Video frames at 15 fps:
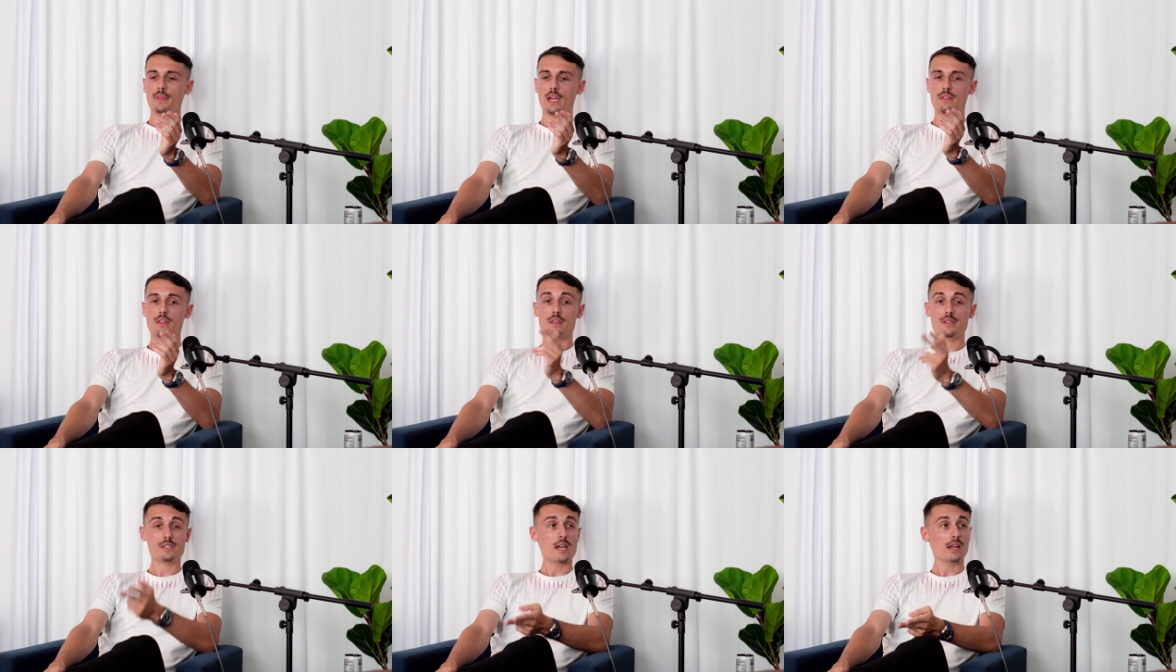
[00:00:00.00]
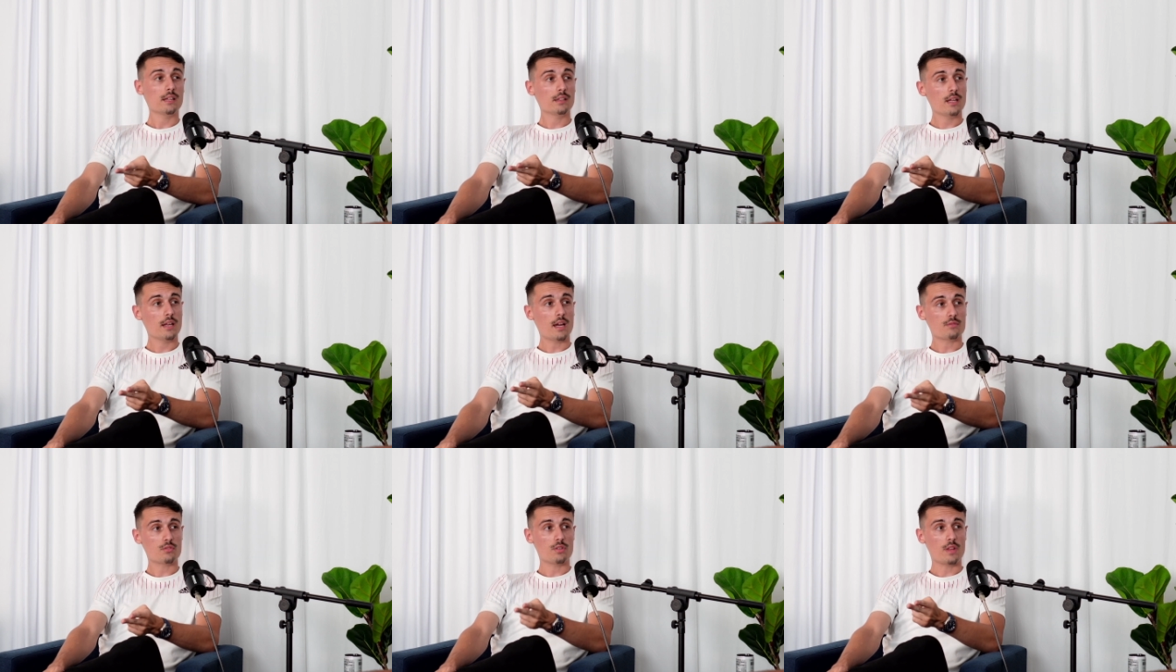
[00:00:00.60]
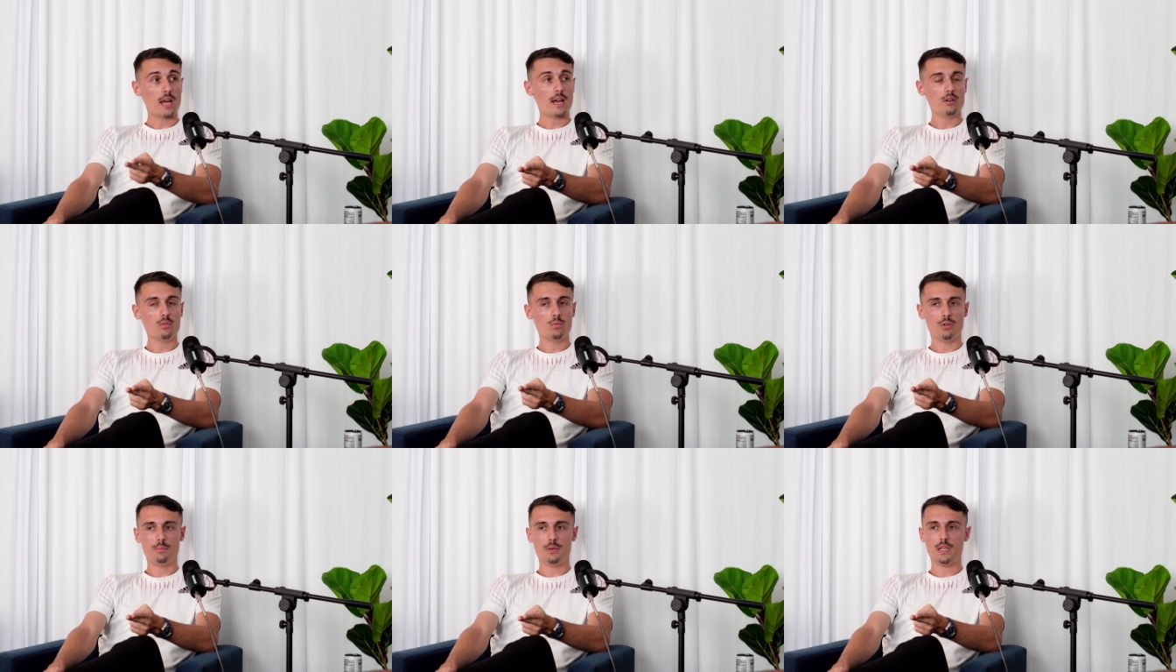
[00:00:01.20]
And then the second thing after that
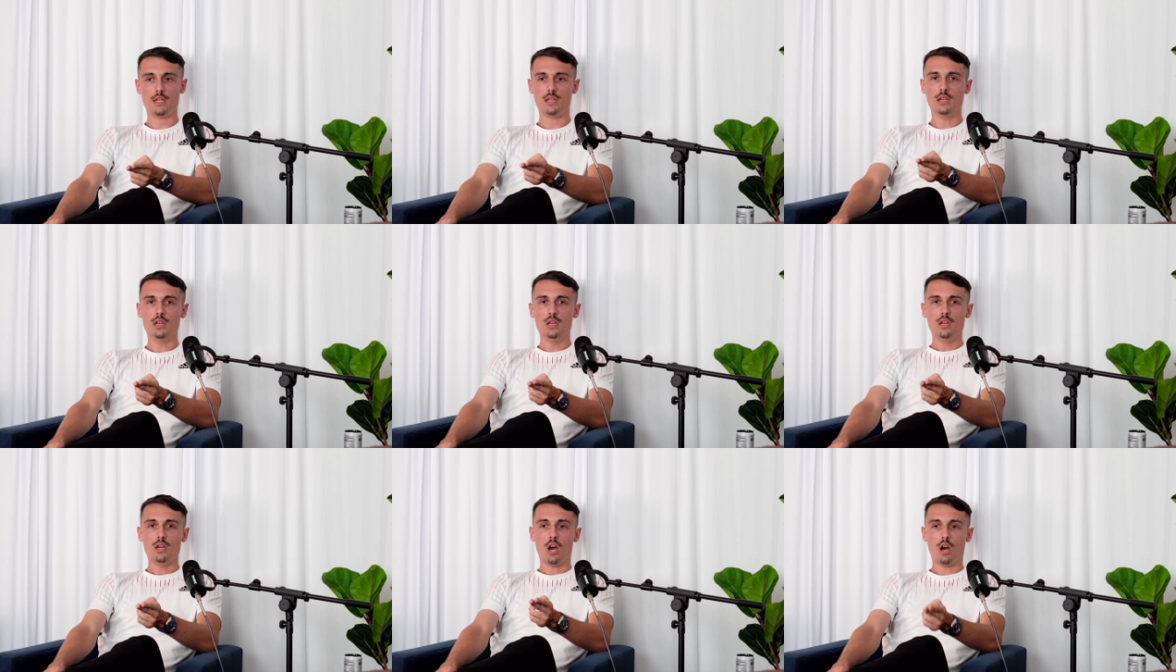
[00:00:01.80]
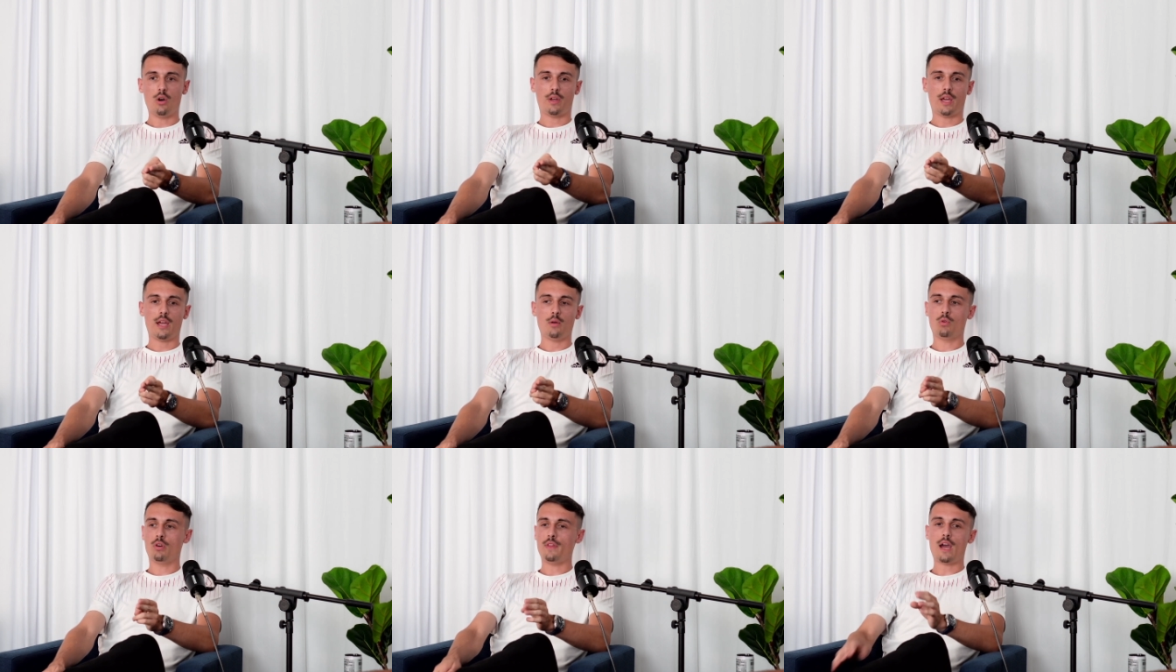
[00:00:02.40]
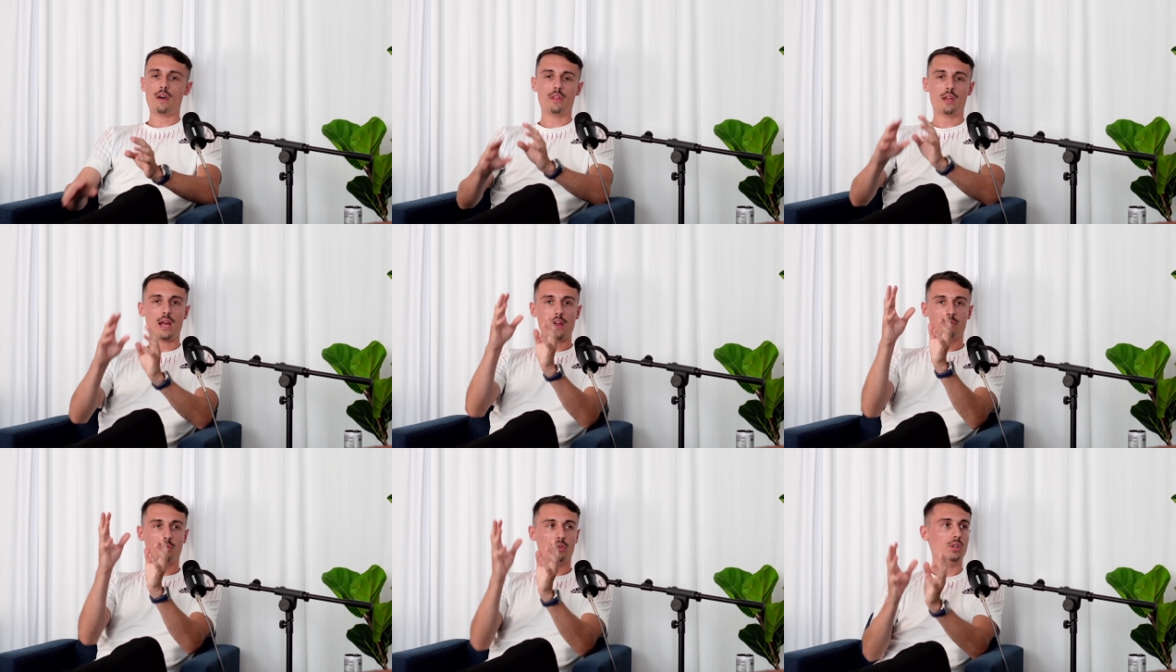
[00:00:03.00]
would be, okay, well, now that I
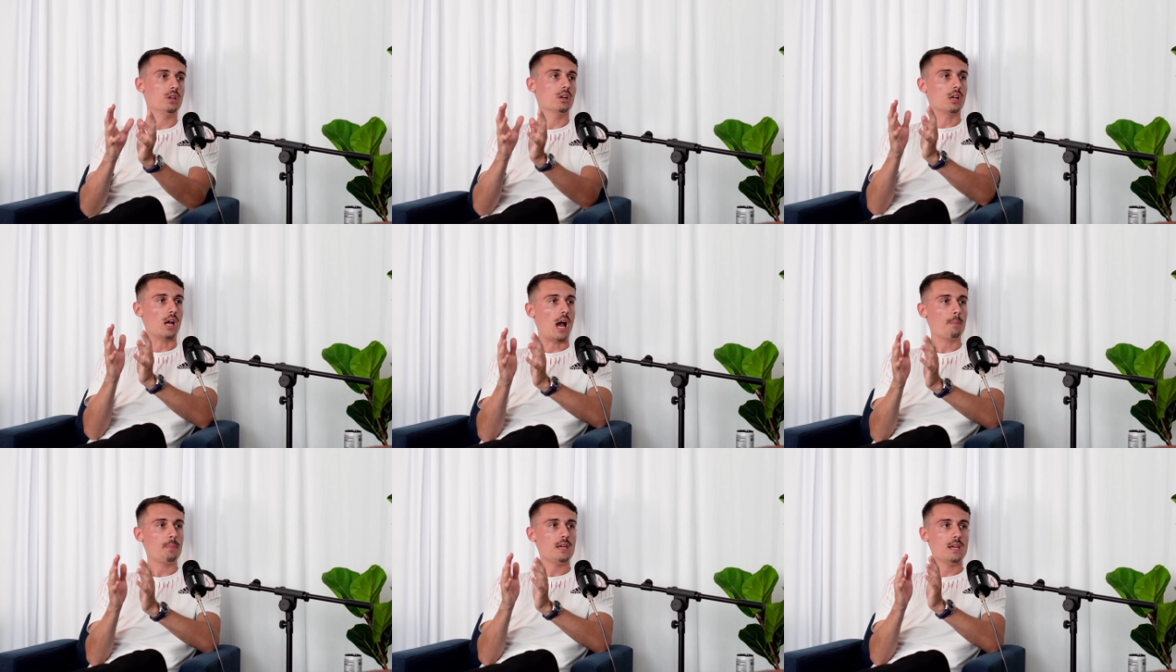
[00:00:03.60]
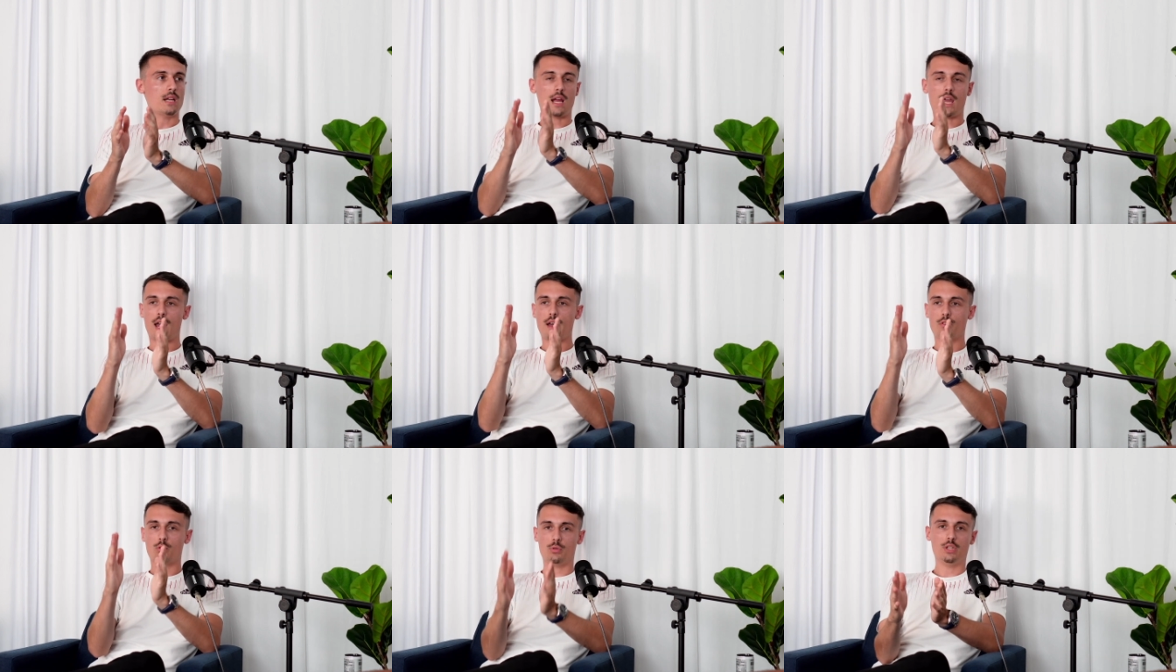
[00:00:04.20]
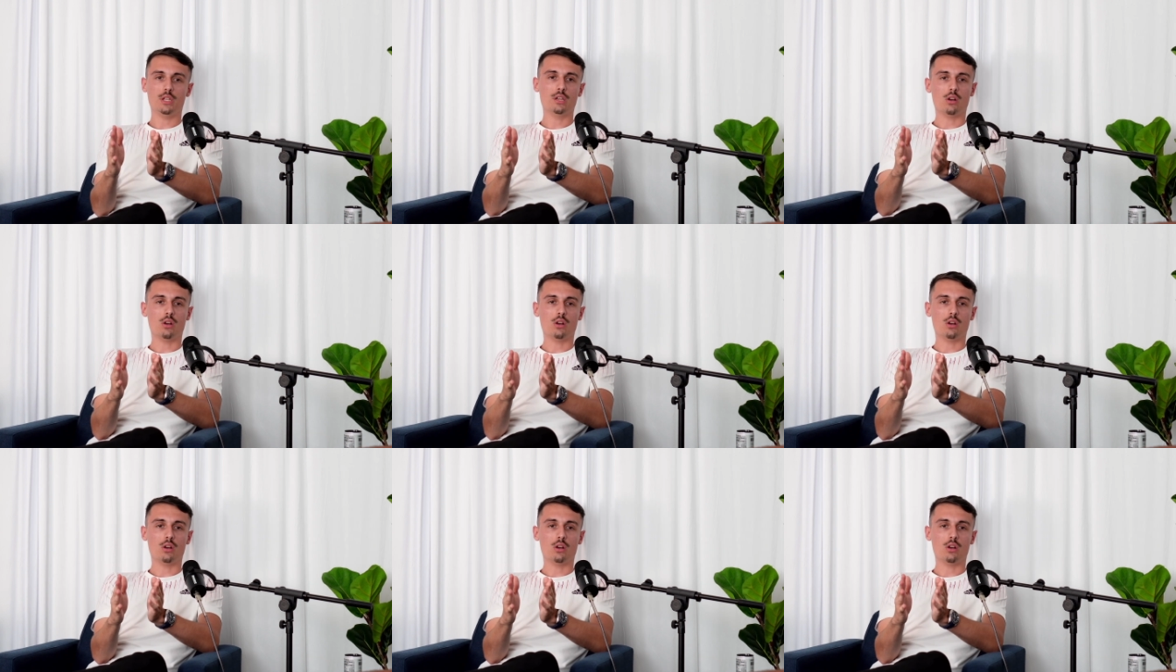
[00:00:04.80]
have really good copy and I have a really good